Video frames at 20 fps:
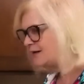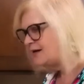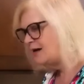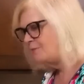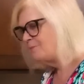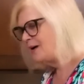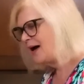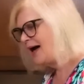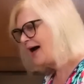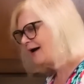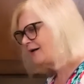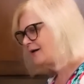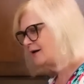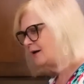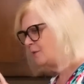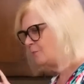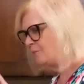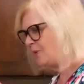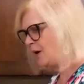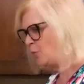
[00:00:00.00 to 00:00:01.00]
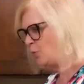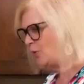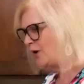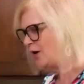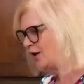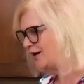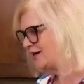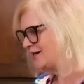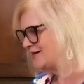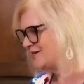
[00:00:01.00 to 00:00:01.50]
come back, but we
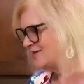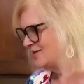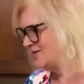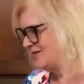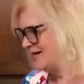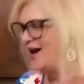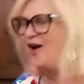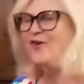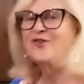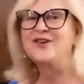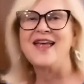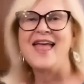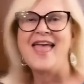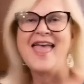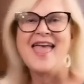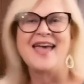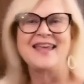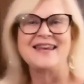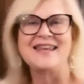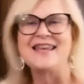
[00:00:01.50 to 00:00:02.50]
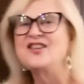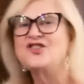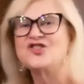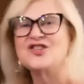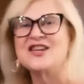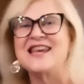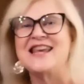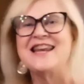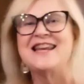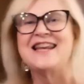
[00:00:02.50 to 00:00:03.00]
are gonna sit down and each
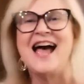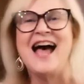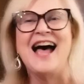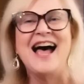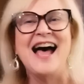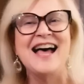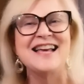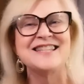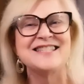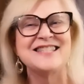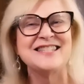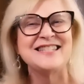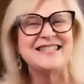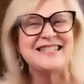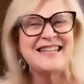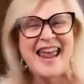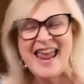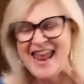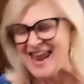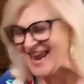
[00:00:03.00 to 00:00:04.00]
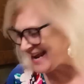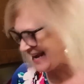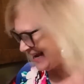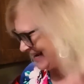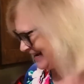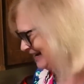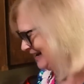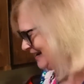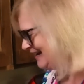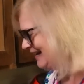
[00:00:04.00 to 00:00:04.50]
eat a
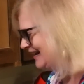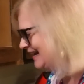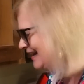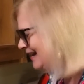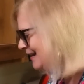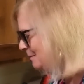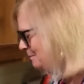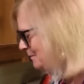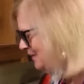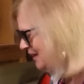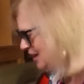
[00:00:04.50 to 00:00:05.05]
steak